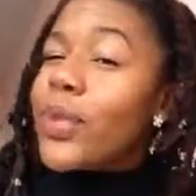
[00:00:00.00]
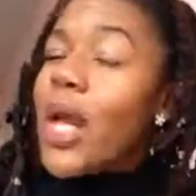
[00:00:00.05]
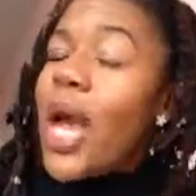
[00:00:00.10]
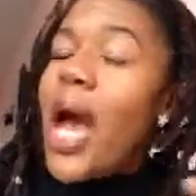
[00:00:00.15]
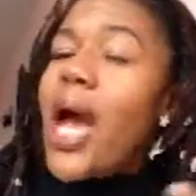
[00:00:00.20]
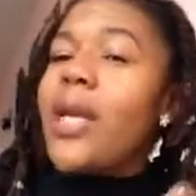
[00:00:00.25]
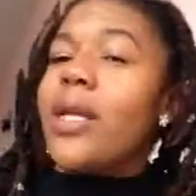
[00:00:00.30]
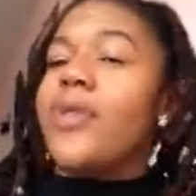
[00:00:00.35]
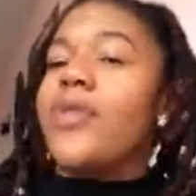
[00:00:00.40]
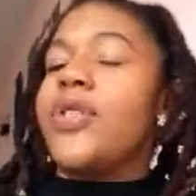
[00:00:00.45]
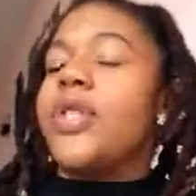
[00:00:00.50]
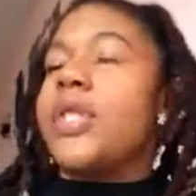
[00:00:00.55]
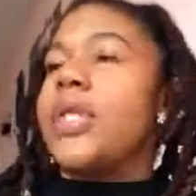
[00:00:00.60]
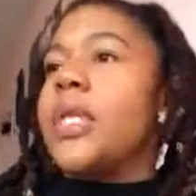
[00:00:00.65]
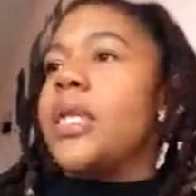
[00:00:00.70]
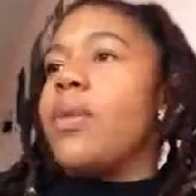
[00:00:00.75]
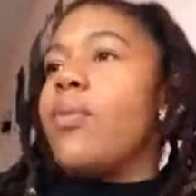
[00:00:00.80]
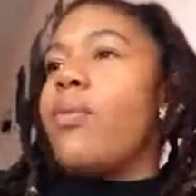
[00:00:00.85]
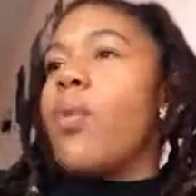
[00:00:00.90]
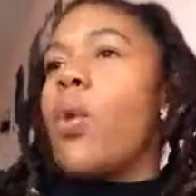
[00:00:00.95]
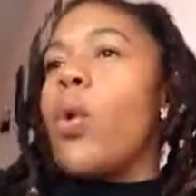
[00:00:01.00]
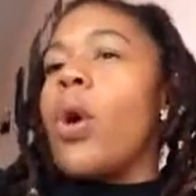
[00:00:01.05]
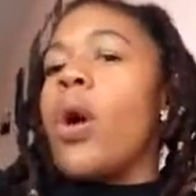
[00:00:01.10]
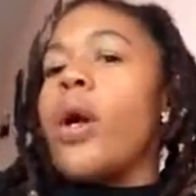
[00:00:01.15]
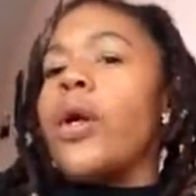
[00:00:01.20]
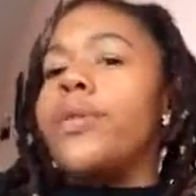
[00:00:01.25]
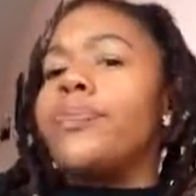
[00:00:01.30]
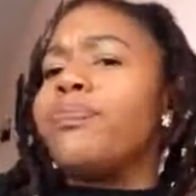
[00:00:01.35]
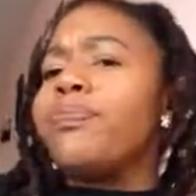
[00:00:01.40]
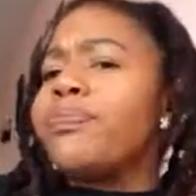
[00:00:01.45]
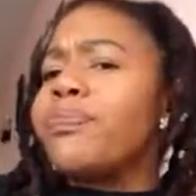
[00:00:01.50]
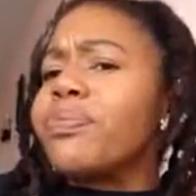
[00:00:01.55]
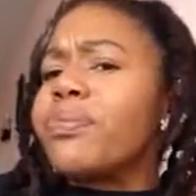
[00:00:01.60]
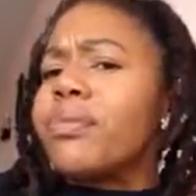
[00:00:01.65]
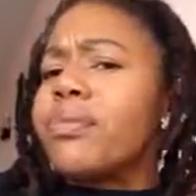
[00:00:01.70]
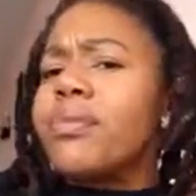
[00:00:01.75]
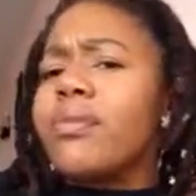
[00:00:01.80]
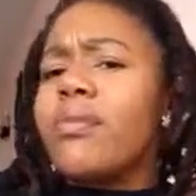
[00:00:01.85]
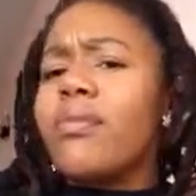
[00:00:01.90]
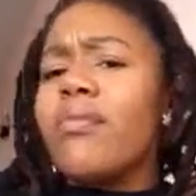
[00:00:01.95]
kind of see more
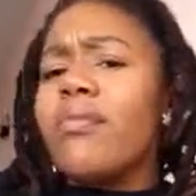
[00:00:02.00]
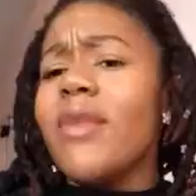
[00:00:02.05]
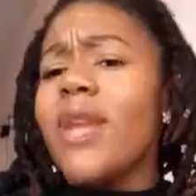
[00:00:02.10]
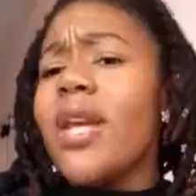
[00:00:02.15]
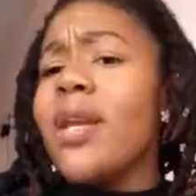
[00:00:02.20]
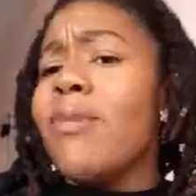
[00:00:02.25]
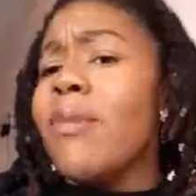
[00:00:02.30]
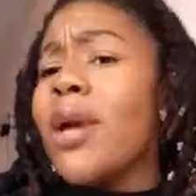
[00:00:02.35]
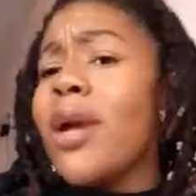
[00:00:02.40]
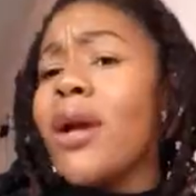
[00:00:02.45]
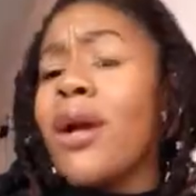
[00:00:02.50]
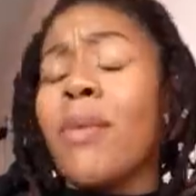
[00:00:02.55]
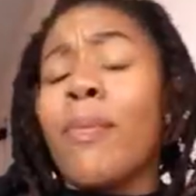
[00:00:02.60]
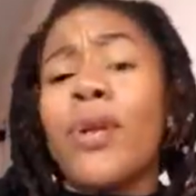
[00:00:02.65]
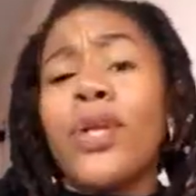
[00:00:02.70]
in America.